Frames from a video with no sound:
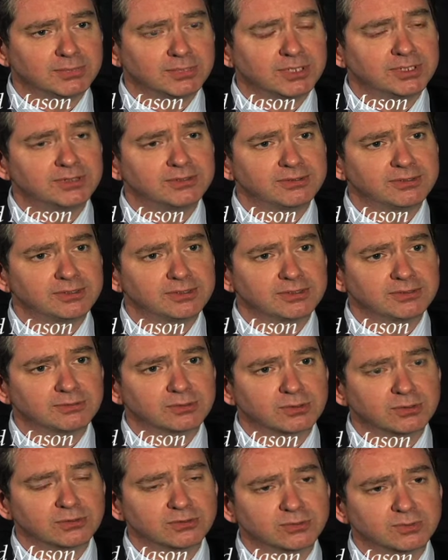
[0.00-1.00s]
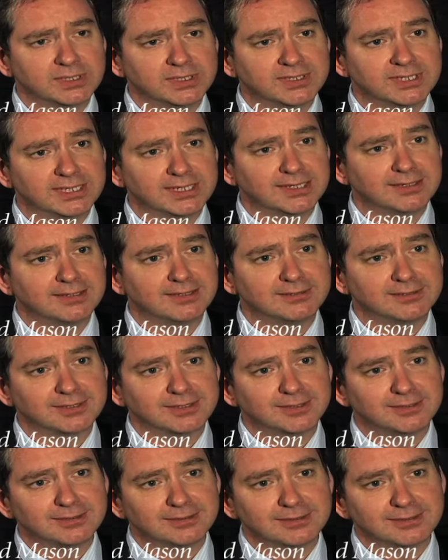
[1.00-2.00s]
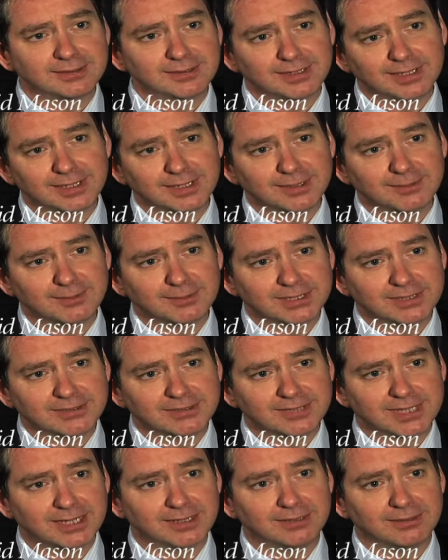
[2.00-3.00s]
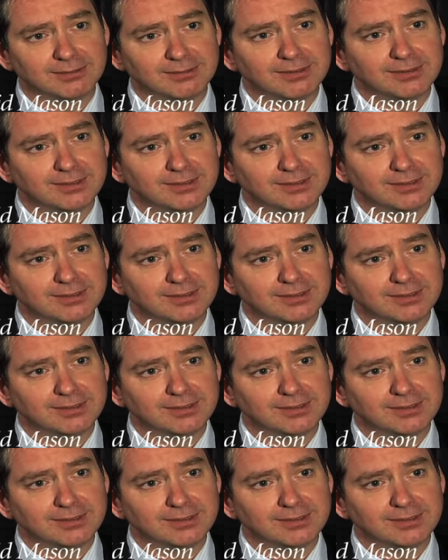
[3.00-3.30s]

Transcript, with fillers: but of course we're dealers and uh, we sell